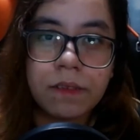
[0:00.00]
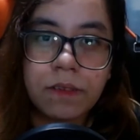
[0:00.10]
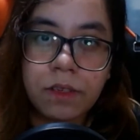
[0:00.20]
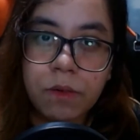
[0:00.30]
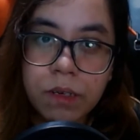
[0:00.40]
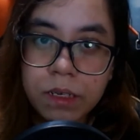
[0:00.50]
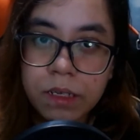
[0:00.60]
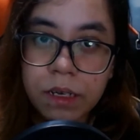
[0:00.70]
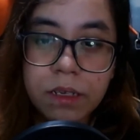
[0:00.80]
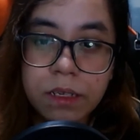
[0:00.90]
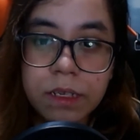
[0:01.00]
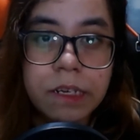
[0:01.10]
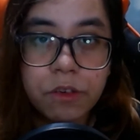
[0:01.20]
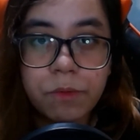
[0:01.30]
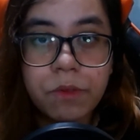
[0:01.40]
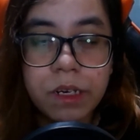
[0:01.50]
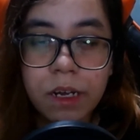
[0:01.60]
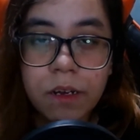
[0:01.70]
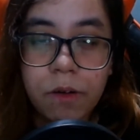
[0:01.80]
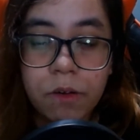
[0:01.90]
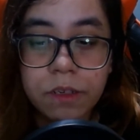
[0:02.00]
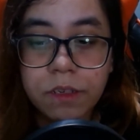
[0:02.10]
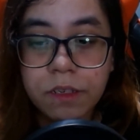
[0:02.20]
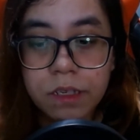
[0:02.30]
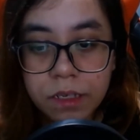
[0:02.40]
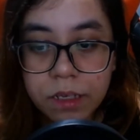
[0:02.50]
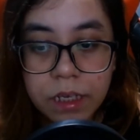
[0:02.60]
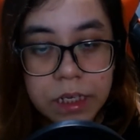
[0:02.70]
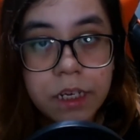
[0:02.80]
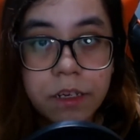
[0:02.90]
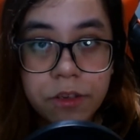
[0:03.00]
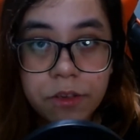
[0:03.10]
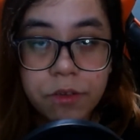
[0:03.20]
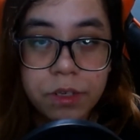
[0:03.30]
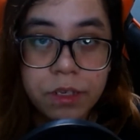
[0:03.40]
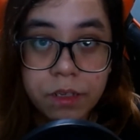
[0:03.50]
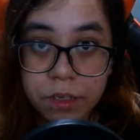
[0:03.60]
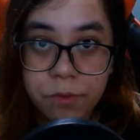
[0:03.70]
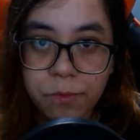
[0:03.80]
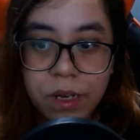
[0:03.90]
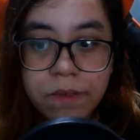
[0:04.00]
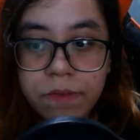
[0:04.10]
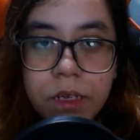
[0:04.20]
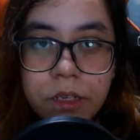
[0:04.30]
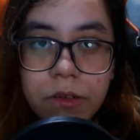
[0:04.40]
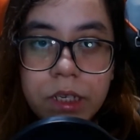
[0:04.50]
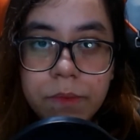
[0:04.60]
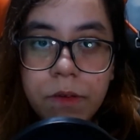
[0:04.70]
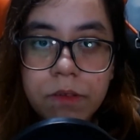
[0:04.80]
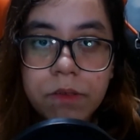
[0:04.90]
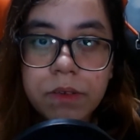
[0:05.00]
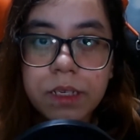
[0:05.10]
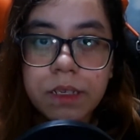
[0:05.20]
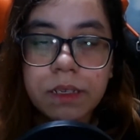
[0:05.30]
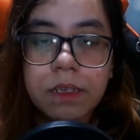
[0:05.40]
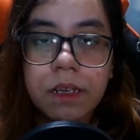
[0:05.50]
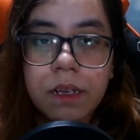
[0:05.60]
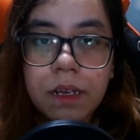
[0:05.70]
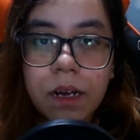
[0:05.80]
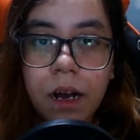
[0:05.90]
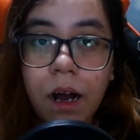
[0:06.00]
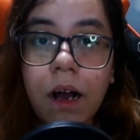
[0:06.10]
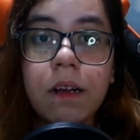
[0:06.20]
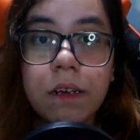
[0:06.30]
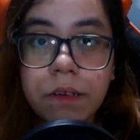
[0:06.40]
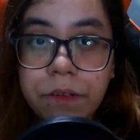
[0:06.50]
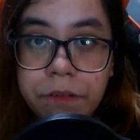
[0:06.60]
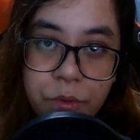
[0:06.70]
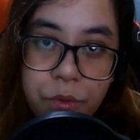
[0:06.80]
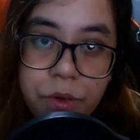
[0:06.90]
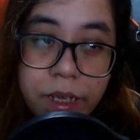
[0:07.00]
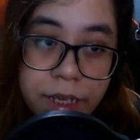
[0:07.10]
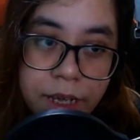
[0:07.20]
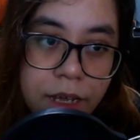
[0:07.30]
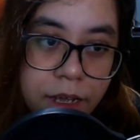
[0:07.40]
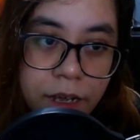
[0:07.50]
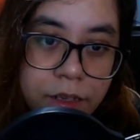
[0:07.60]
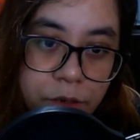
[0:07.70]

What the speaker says: So the girl that Nobunaga ordered Ieyasu to kill, his wife, Yoshimoto, is her uncle, who Ieyasu